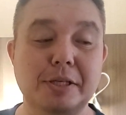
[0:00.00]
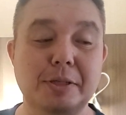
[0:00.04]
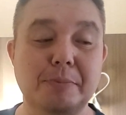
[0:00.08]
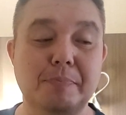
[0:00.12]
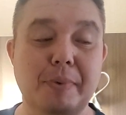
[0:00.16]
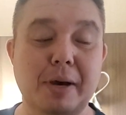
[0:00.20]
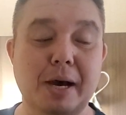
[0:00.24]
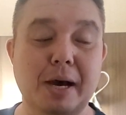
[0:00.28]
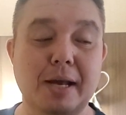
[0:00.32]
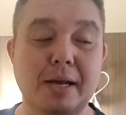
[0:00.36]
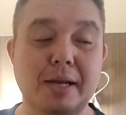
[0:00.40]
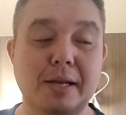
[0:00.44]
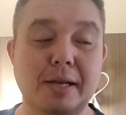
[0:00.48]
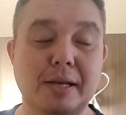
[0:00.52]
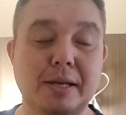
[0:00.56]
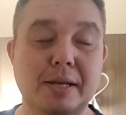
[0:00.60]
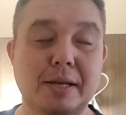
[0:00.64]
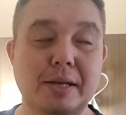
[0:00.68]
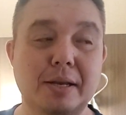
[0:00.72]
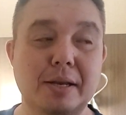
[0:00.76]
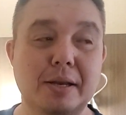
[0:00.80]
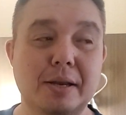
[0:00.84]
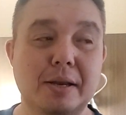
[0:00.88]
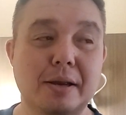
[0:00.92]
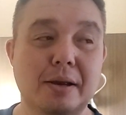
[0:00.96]

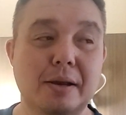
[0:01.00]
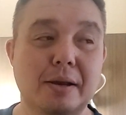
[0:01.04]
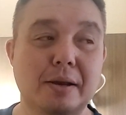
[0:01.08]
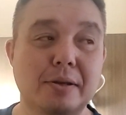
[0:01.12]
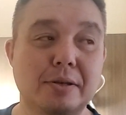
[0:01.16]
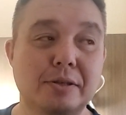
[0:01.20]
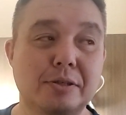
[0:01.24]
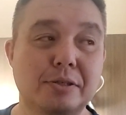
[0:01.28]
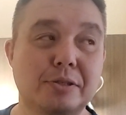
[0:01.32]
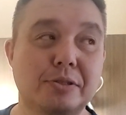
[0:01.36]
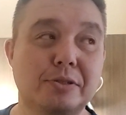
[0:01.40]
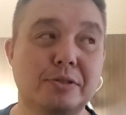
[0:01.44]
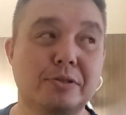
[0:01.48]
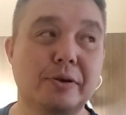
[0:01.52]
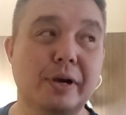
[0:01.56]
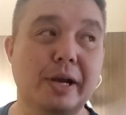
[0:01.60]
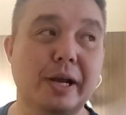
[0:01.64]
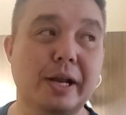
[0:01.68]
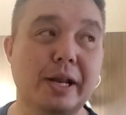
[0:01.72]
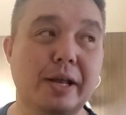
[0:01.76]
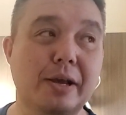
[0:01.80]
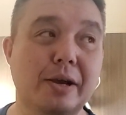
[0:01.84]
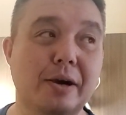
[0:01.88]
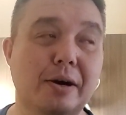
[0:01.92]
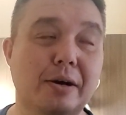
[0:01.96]
spotted
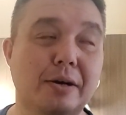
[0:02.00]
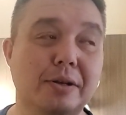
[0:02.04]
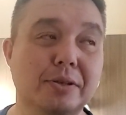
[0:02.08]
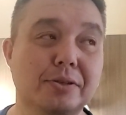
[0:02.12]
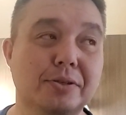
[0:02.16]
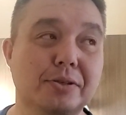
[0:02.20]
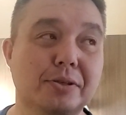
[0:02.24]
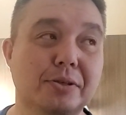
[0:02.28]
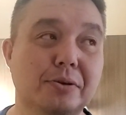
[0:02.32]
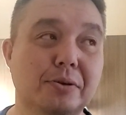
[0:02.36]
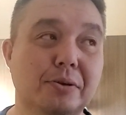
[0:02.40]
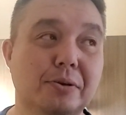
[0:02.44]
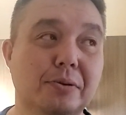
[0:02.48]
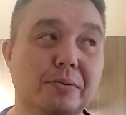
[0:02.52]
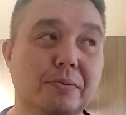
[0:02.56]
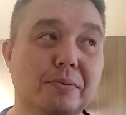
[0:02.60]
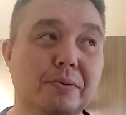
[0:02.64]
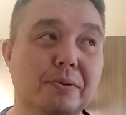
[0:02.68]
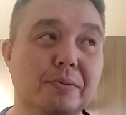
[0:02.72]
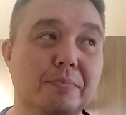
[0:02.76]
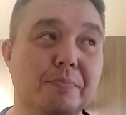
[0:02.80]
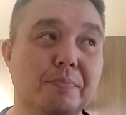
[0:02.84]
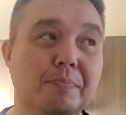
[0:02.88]
training also.